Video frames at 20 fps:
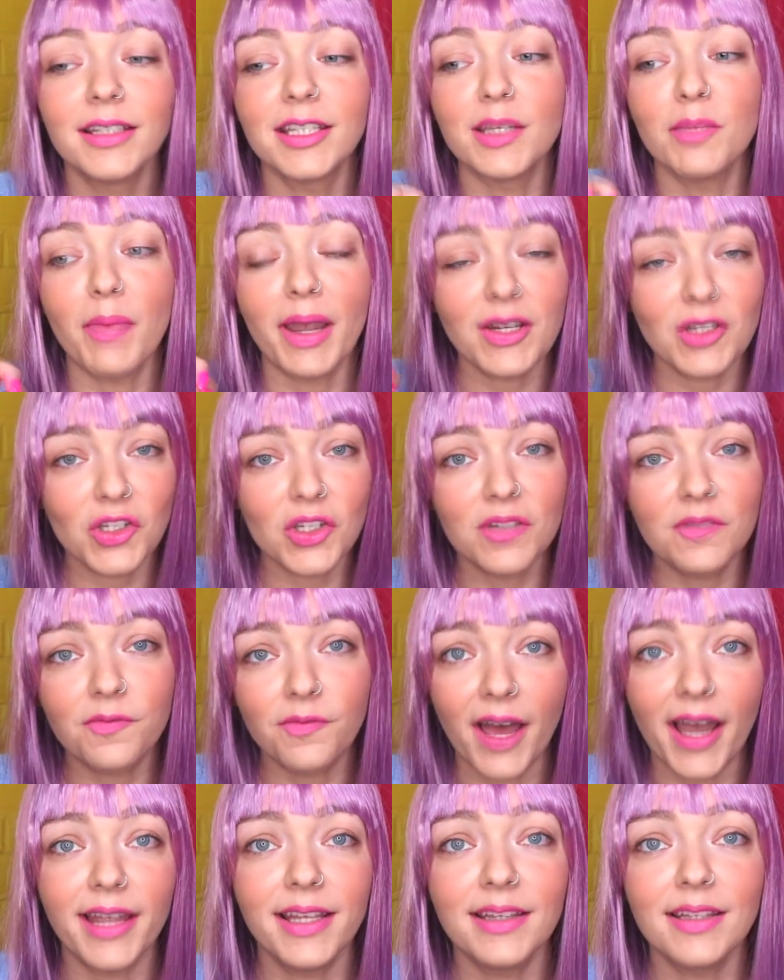You might just
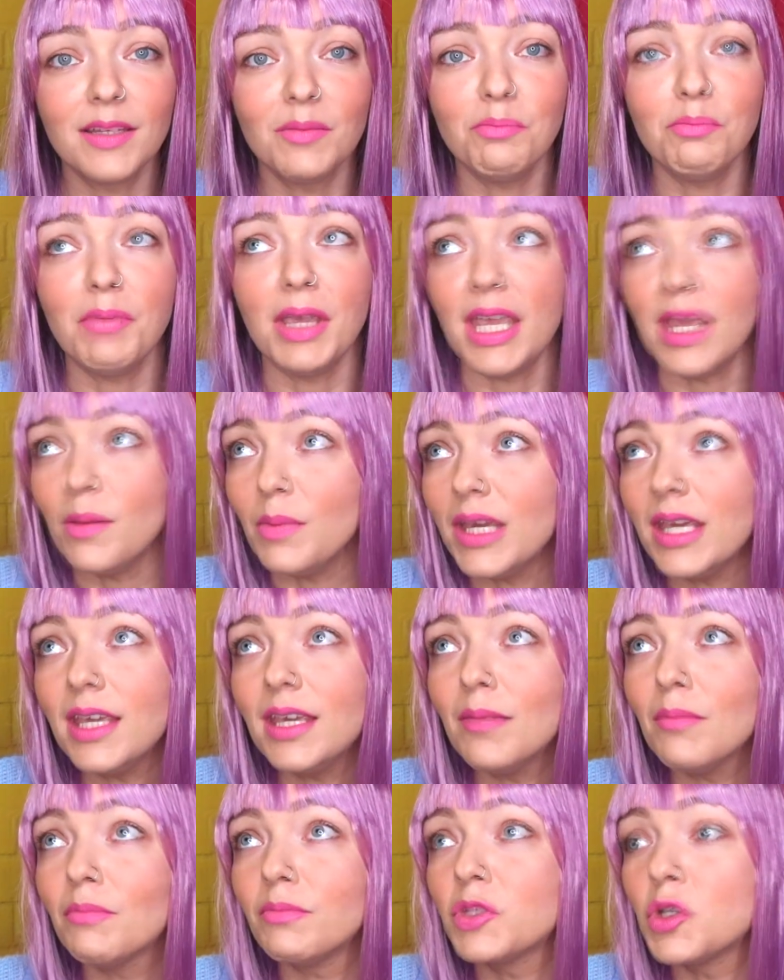find that
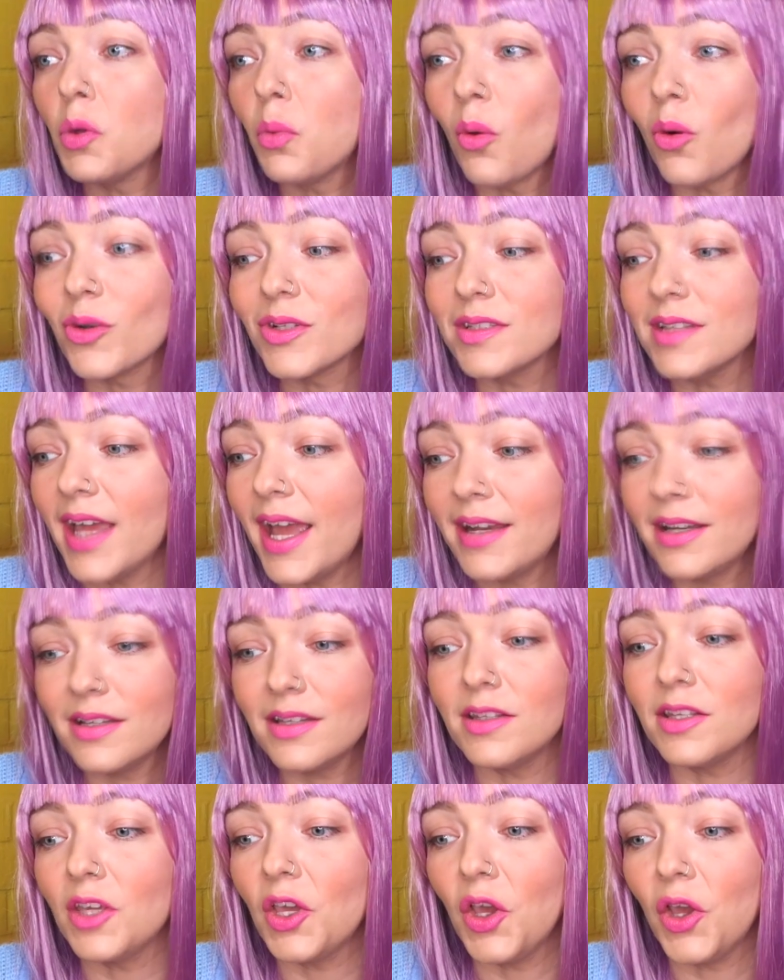maybe towards the end
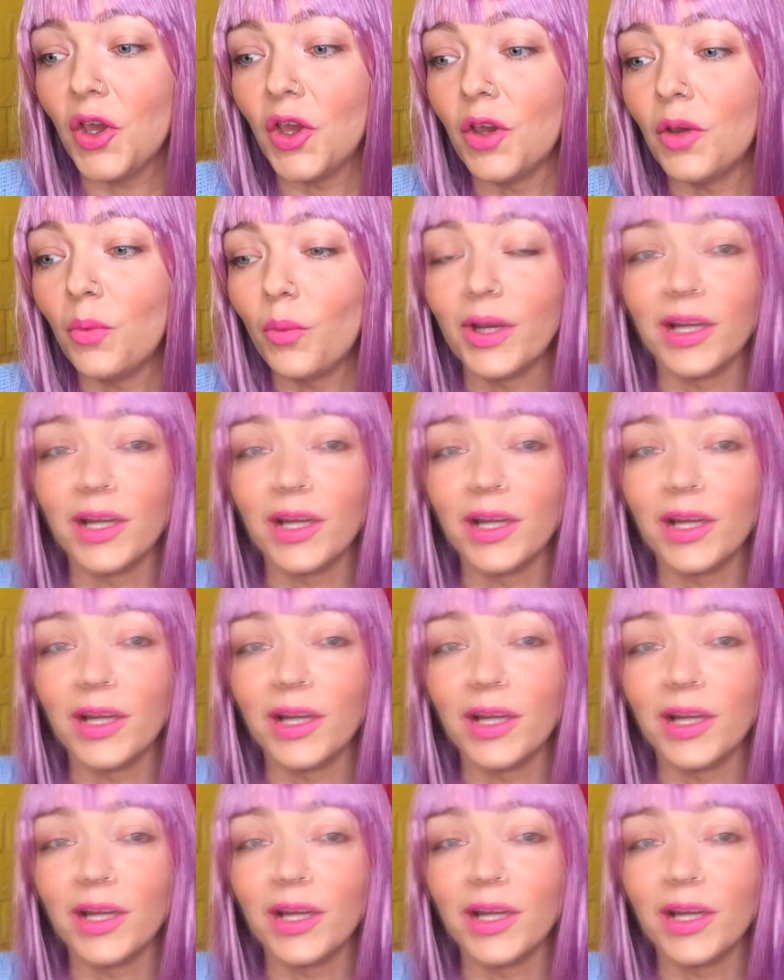of the year,